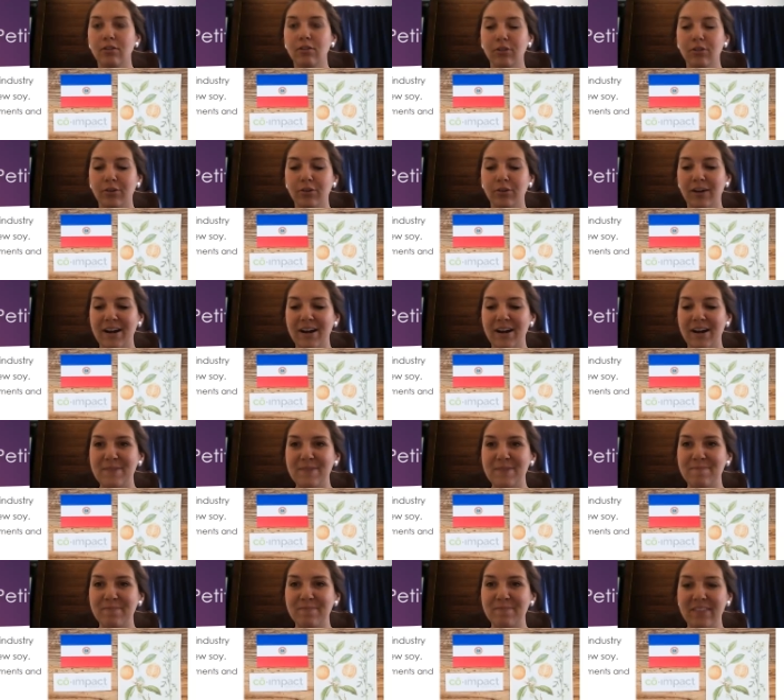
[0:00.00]
to.
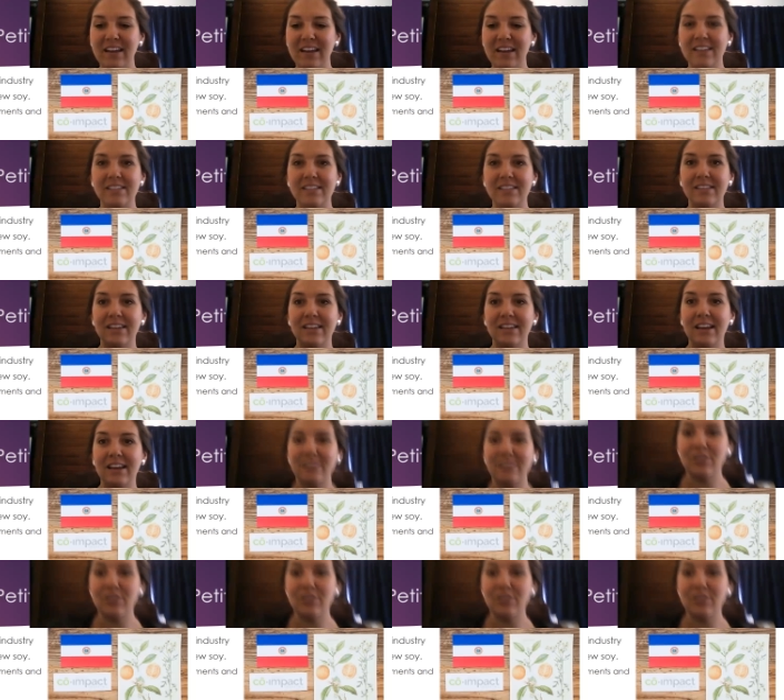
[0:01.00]
Um, it's it's